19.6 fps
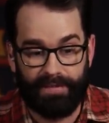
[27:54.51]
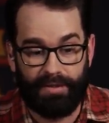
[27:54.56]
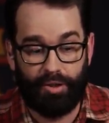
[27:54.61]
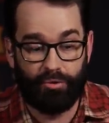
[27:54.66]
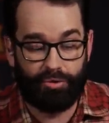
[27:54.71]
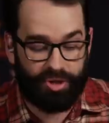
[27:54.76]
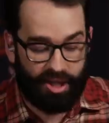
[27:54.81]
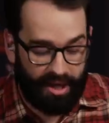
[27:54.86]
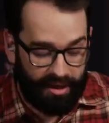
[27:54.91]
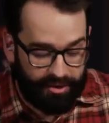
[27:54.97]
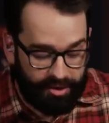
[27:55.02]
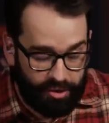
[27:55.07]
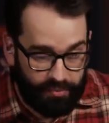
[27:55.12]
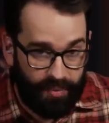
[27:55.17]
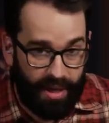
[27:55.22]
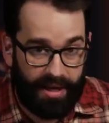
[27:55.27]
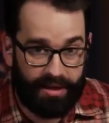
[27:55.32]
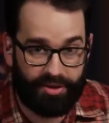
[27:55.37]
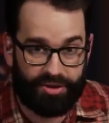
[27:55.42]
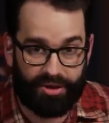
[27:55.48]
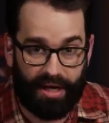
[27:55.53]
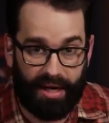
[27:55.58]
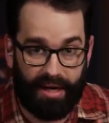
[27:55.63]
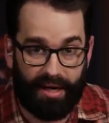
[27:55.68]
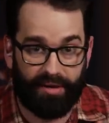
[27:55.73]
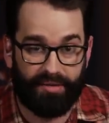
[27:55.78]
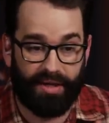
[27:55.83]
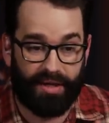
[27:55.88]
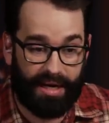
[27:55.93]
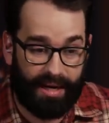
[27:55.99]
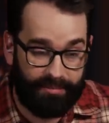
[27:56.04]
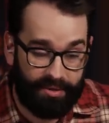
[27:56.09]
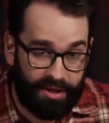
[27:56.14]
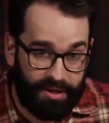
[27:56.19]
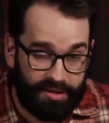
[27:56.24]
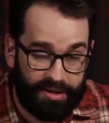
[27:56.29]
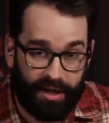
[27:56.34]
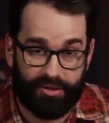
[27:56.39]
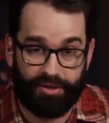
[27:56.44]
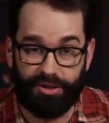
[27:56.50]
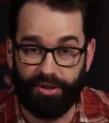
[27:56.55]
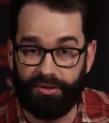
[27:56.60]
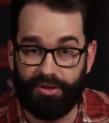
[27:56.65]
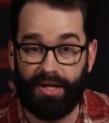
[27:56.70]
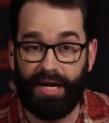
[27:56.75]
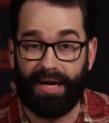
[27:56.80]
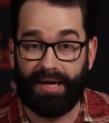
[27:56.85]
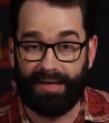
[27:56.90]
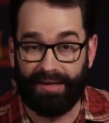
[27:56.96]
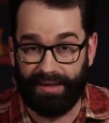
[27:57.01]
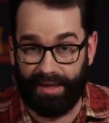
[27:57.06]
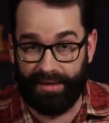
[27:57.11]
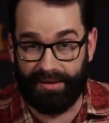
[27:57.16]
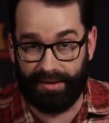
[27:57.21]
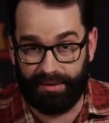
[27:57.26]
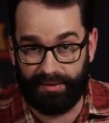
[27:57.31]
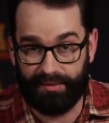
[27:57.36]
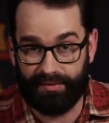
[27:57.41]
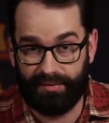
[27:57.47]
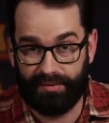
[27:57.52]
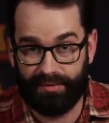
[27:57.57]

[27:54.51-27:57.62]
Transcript: You touch my child, and I'm going to touch you, and you're not going to like it.